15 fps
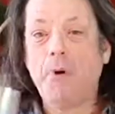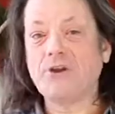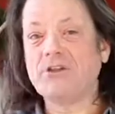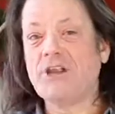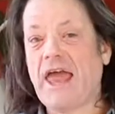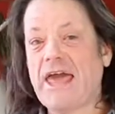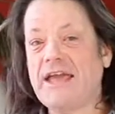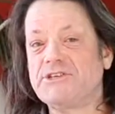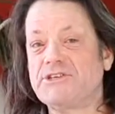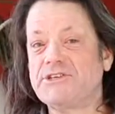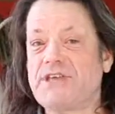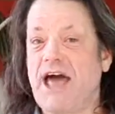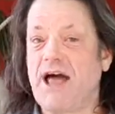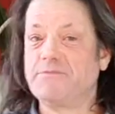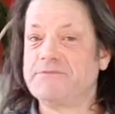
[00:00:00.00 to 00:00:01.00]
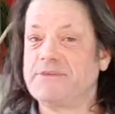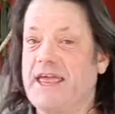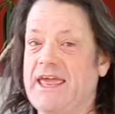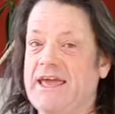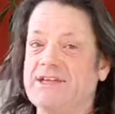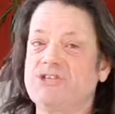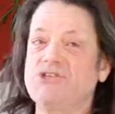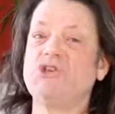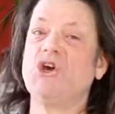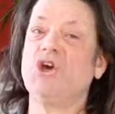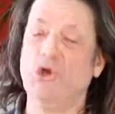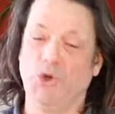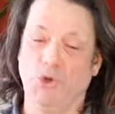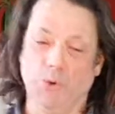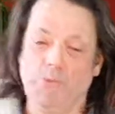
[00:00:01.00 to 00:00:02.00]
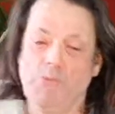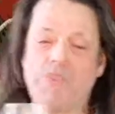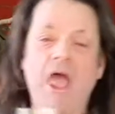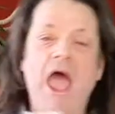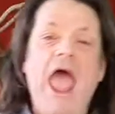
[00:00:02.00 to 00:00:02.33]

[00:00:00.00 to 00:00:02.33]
Bottle aged has helped here too.